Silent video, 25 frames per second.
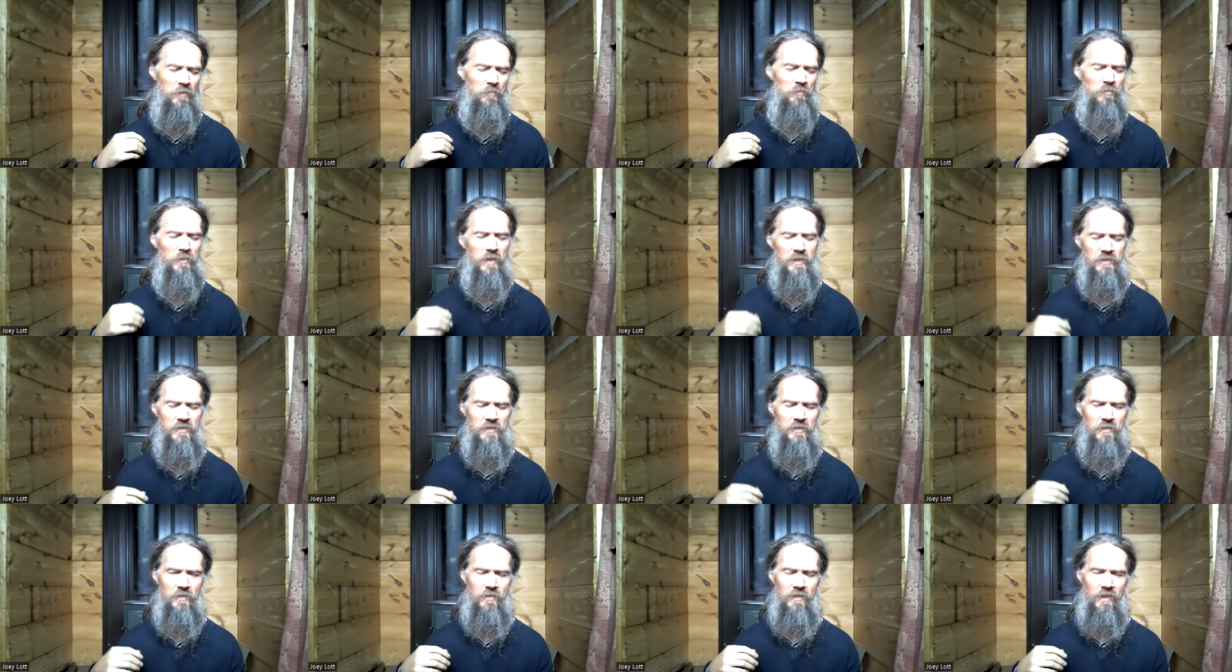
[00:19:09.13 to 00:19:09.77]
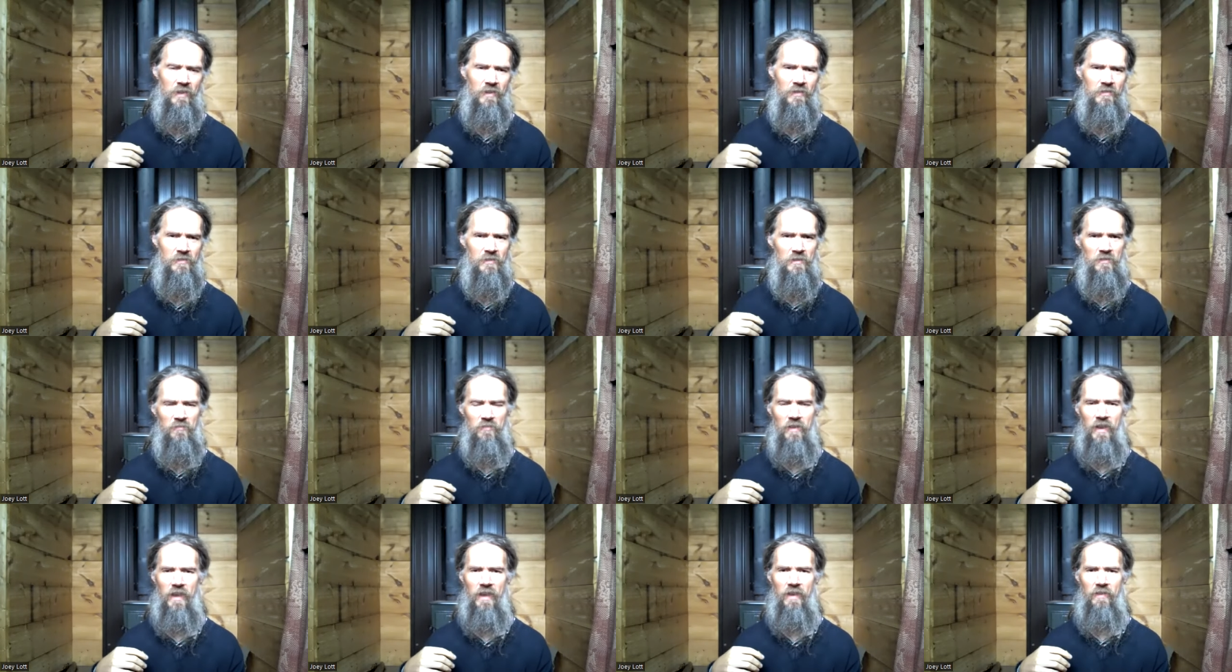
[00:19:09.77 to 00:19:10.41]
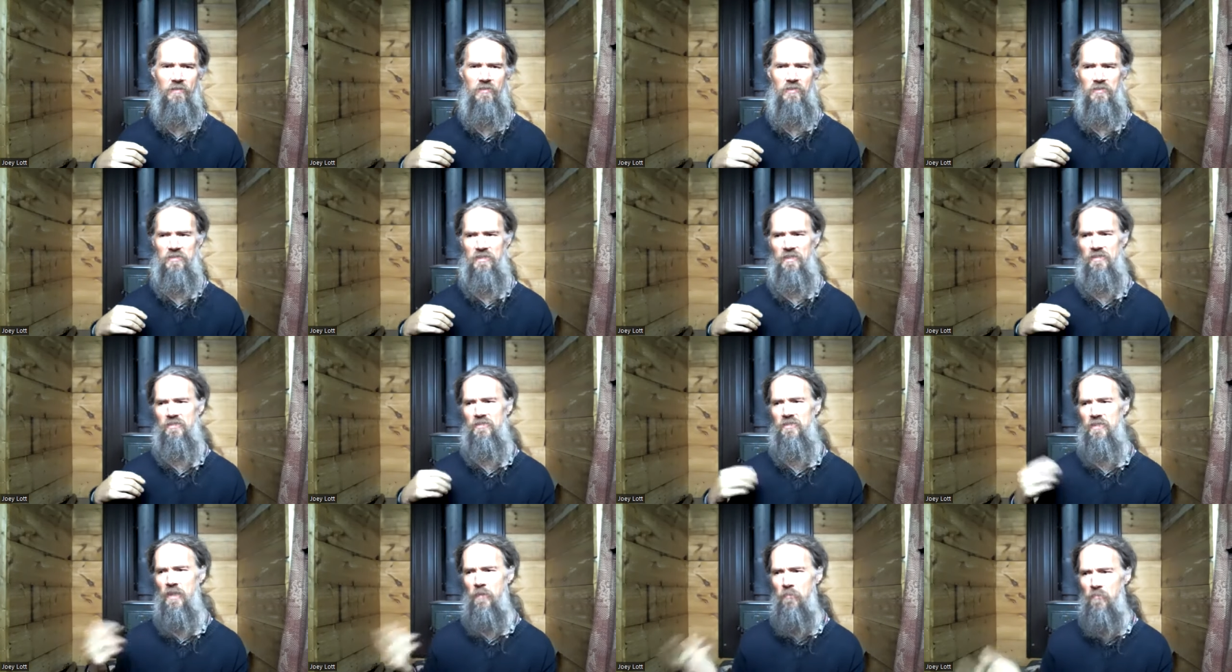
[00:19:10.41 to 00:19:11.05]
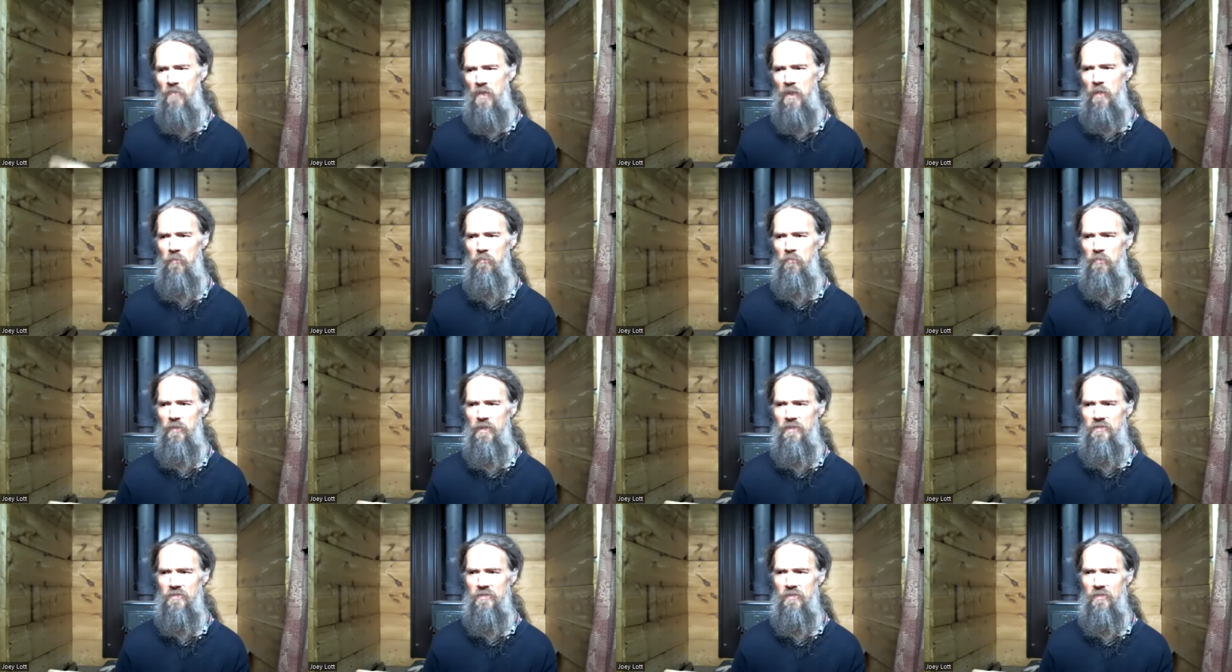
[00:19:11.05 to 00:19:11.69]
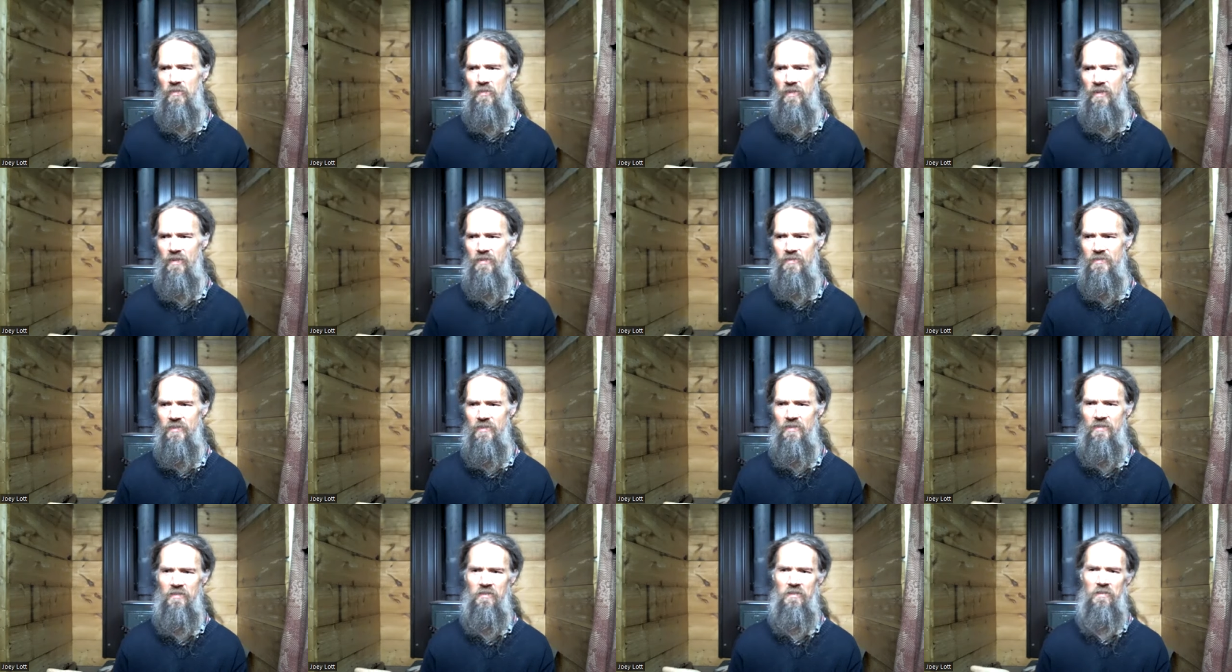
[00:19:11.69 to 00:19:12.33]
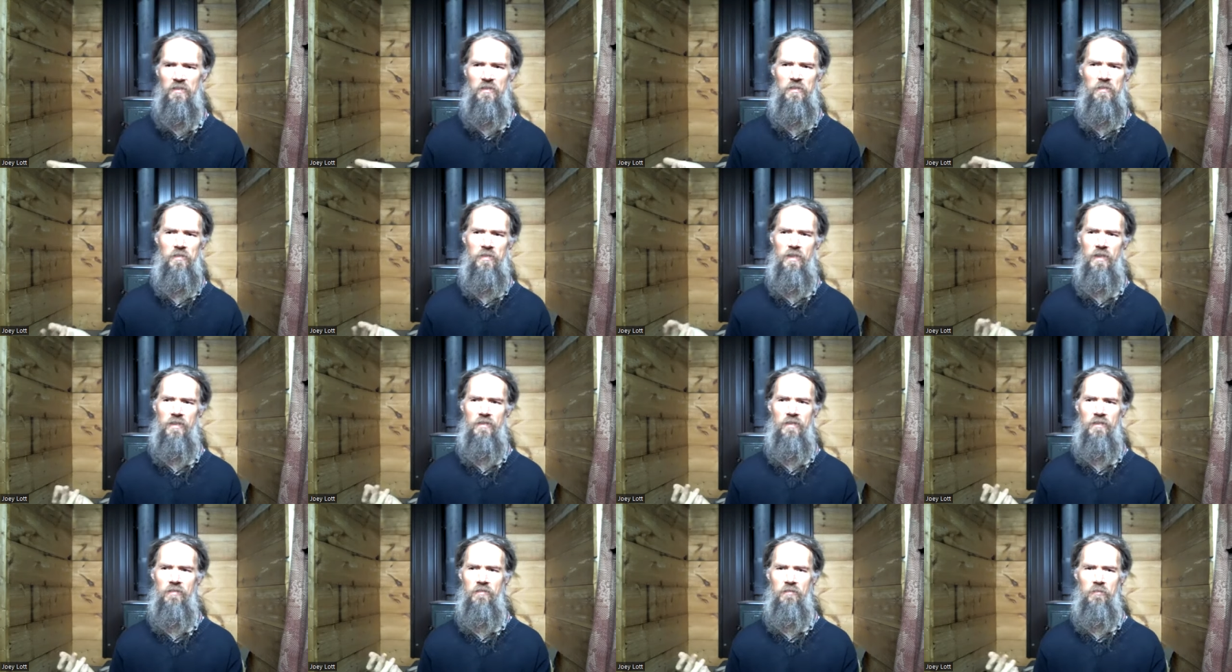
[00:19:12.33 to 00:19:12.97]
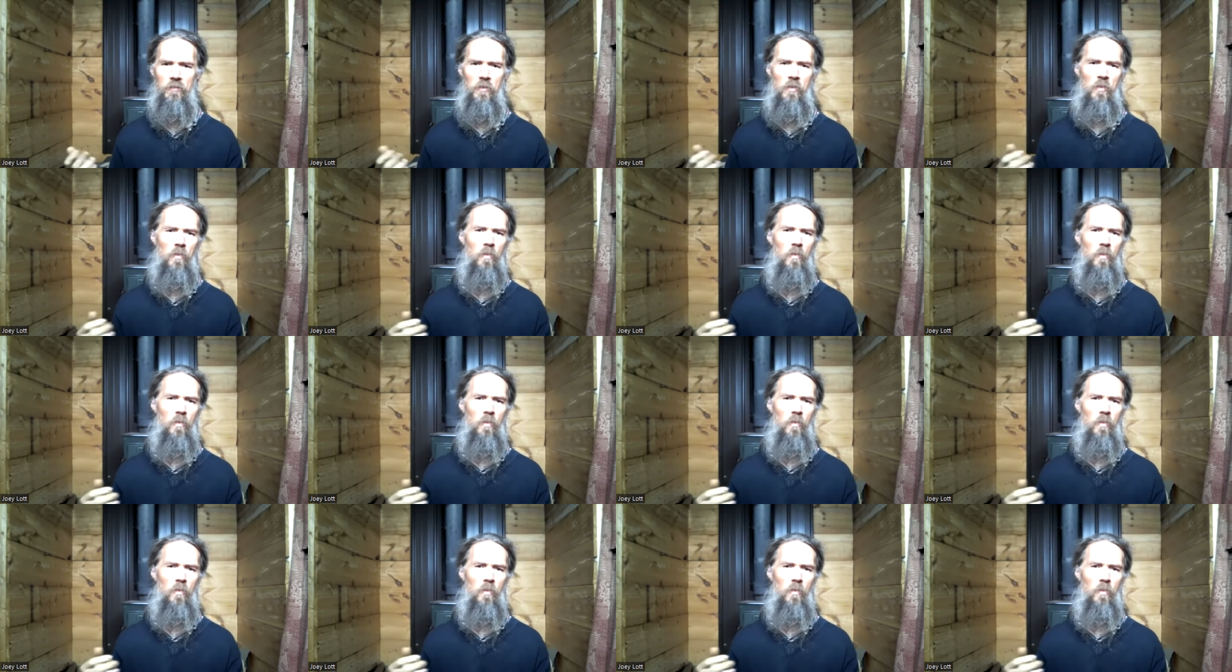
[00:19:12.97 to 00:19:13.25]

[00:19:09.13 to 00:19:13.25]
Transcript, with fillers: unpleasant things and if i had just accept the unpleasant things then